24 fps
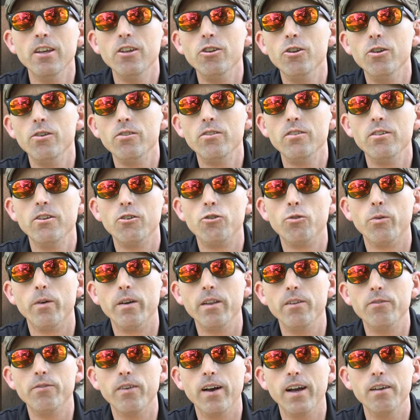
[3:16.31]
using a
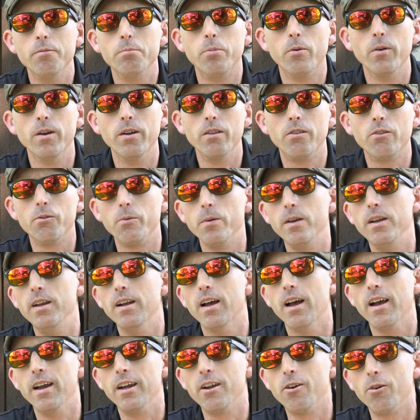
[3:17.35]

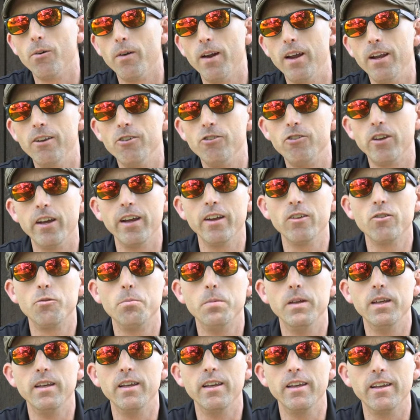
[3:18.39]
25.39 grain
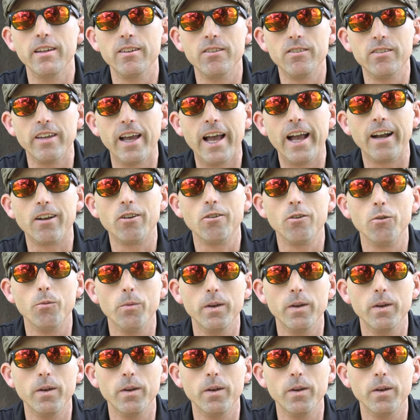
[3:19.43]
JSB exact